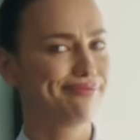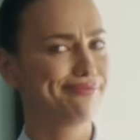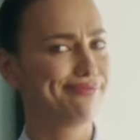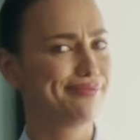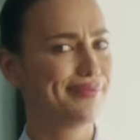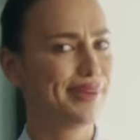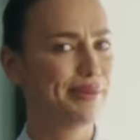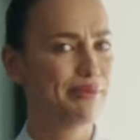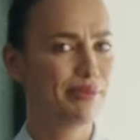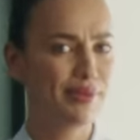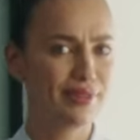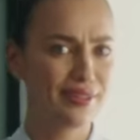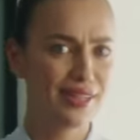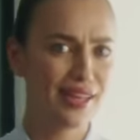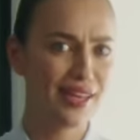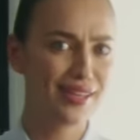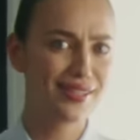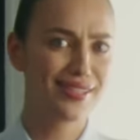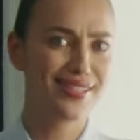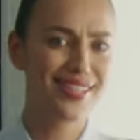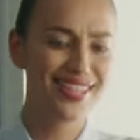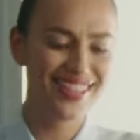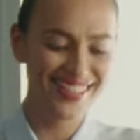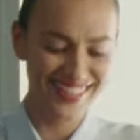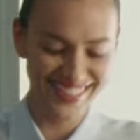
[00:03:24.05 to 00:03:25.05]
Maybe
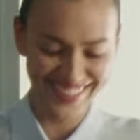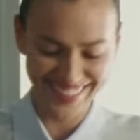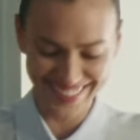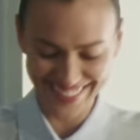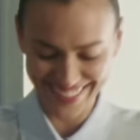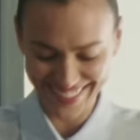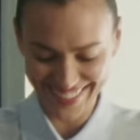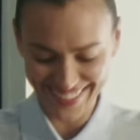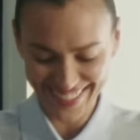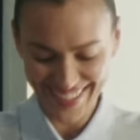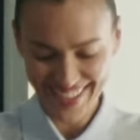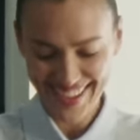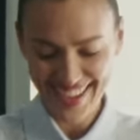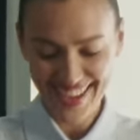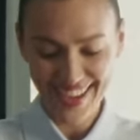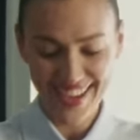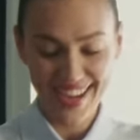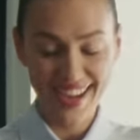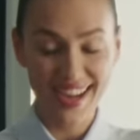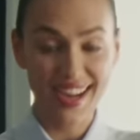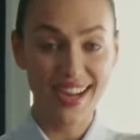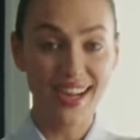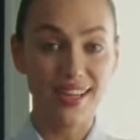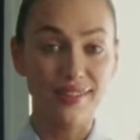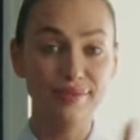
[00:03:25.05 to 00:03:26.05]
less.
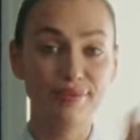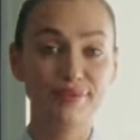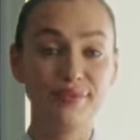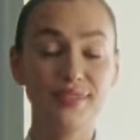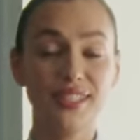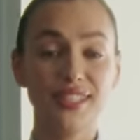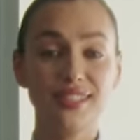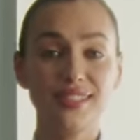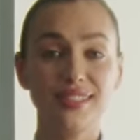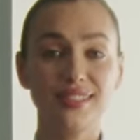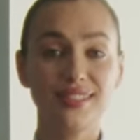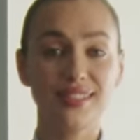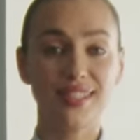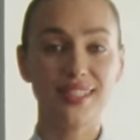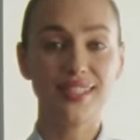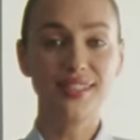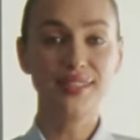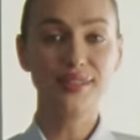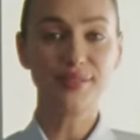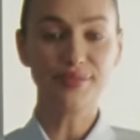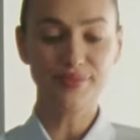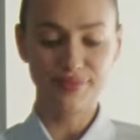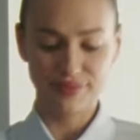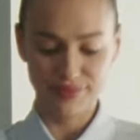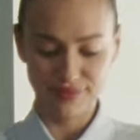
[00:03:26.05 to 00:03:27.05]
This is
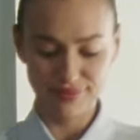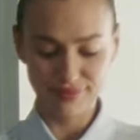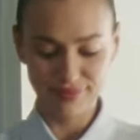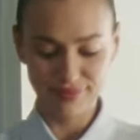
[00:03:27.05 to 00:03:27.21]
it.